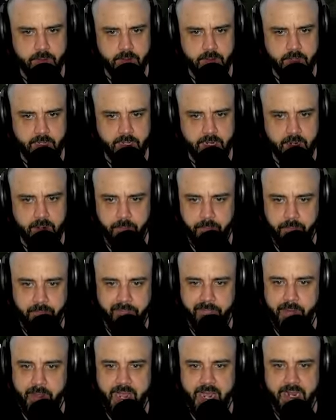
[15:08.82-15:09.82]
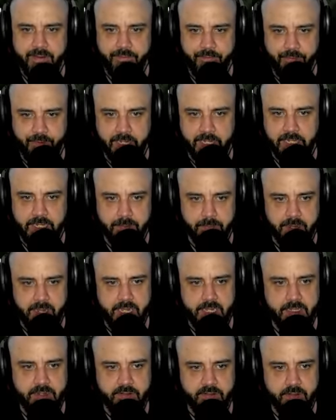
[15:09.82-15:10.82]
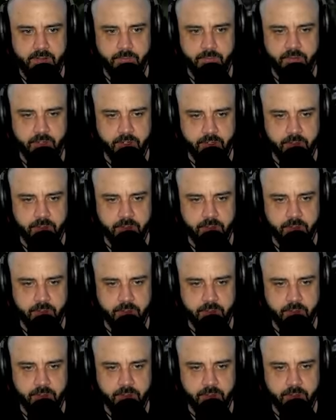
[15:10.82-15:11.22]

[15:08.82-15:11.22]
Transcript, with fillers: I got a bad feeling, man, that something's going